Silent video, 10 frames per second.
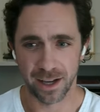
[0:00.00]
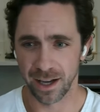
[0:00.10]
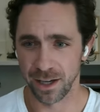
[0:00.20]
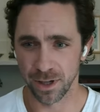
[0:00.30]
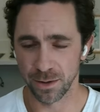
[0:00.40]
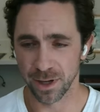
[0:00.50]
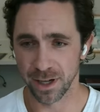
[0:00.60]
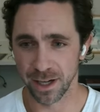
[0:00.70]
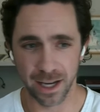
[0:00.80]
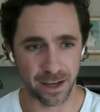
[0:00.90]
and you
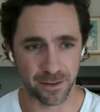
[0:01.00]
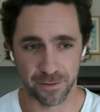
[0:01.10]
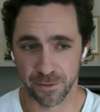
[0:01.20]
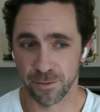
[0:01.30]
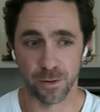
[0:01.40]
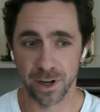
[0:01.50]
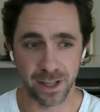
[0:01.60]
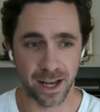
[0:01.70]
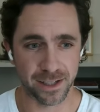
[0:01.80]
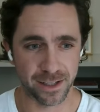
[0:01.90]
can get free
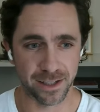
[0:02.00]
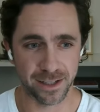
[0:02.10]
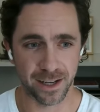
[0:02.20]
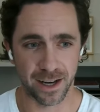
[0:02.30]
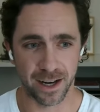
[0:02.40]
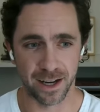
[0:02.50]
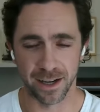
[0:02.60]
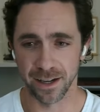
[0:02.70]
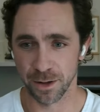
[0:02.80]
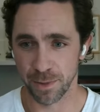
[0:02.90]
lessons
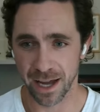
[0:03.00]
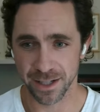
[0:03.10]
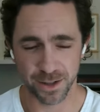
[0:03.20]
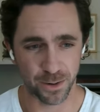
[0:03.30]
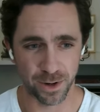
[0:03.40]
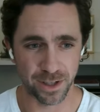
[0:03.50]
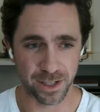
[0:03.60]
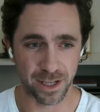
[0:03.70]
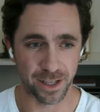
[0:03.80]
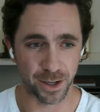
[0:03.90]
on the bad
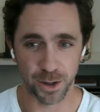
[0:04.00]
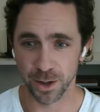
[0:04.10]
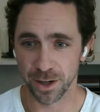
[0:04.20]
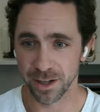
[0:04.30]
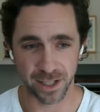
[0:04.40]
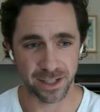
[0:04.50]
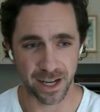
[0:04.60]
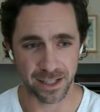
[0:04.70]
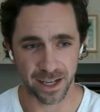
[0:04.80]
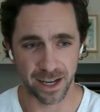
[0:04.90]
stories and the good
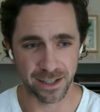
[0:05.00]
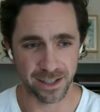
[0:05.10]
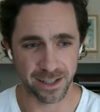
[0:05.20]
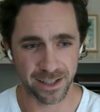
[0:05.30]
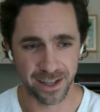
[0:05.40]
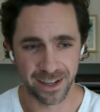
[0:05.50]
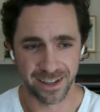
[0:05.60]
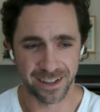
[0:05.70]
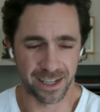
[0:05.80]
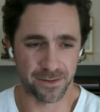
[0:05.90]
success cases,
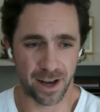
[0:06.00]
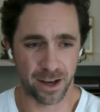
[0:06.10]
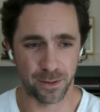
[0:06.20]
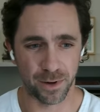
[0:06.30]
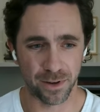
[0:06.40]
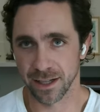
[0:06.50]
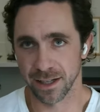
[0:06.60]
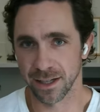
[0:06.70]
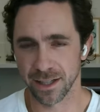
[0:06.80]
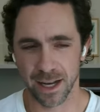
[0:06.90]
that's valuable. As
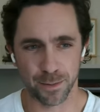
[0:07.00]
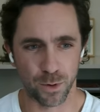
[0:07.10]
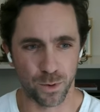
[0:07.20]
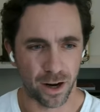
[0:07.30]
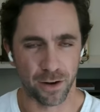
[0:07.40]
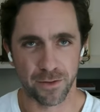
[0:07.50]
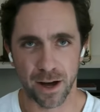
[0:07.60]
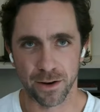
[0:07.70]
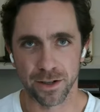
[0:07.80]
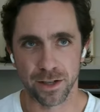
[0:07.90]
an example, our
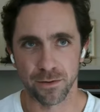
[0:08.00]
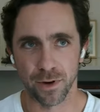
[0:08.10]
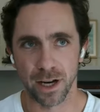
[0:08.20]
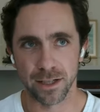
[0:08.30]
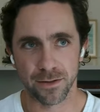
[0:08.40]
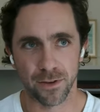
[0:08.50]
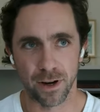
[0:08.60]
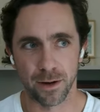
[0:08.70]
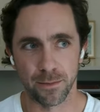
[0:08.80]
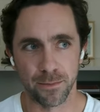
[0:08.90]
founders have raised
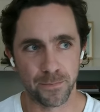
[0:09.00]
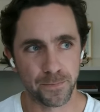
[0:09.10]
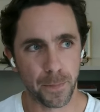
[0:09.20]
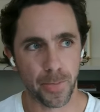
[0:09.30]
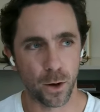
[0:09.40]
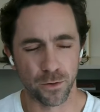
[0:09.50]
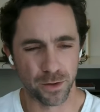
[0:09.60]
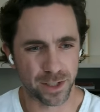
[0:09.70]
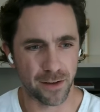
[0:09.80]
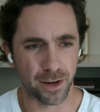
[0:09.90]
from
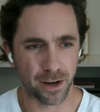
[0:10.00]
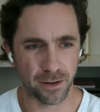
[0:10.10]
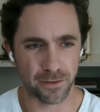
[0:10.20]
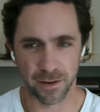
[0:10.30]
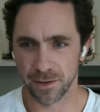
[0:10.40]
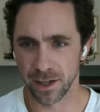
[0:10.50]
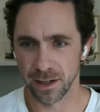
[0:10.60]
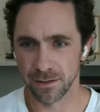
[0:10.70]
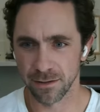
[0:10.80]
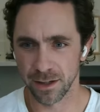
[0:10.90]
over
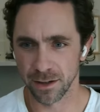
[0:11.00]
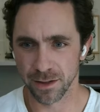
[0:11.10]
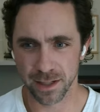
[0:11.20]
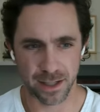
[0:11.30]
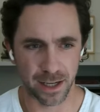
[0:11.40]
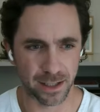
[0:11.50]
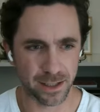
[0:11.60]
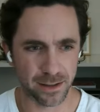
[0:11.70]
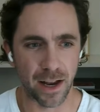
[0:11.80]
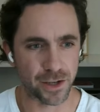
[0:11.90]
750,
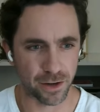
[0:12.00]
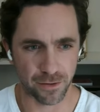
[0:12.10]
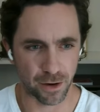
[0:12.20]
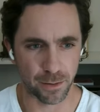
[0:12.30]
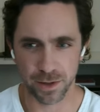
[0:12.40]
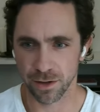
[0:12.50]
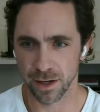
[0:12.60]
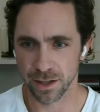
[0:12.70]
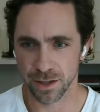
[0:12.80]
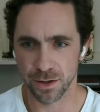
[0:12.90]
distinct venture firms or
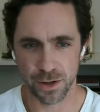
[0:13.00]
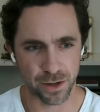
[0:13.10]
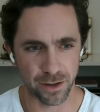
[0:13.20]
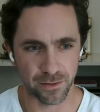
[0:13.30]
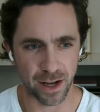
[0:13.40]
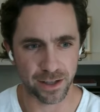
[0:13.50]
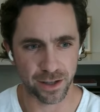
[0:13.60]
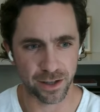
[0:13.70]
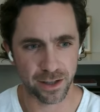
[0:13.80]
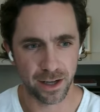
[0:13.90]
institutional
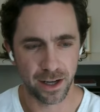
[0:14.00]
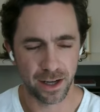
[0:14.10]
investors.